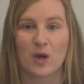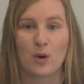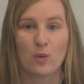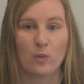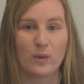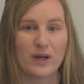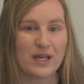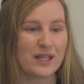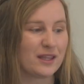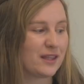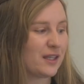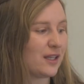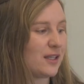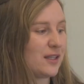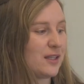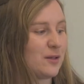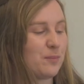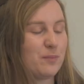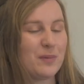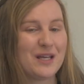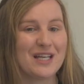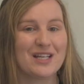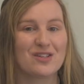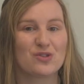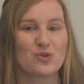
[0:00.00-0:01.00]
with the
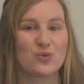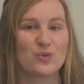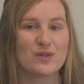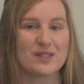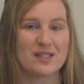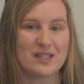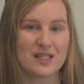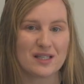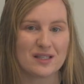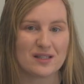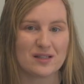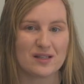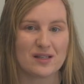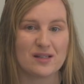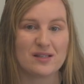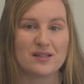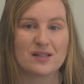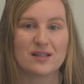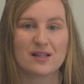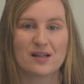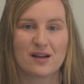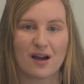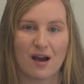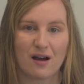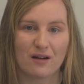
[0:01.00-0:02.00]
Pixel 60s
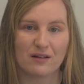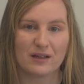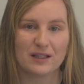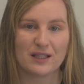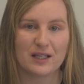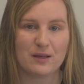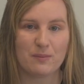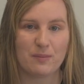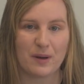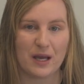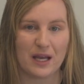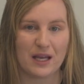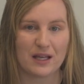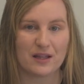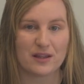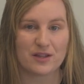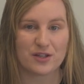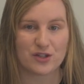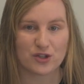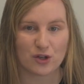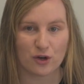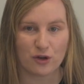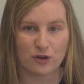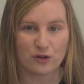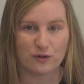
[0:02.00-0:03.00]
currently being the
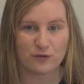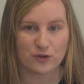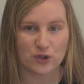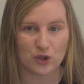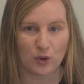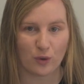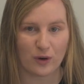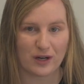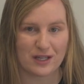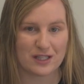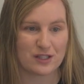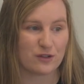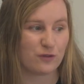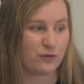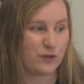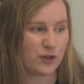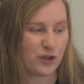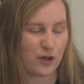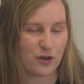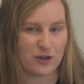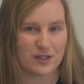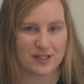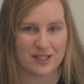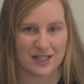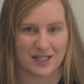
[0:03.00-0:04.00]
dot of choice for
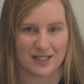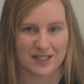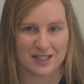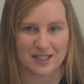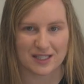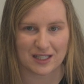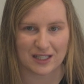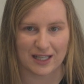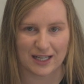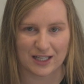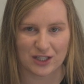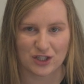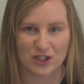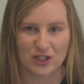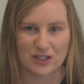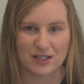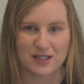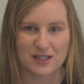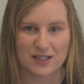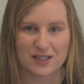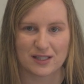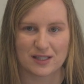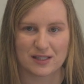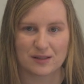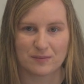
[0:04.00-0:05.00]
those
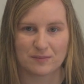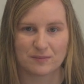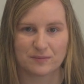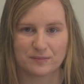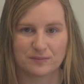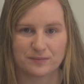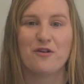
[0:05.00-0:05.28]
installations.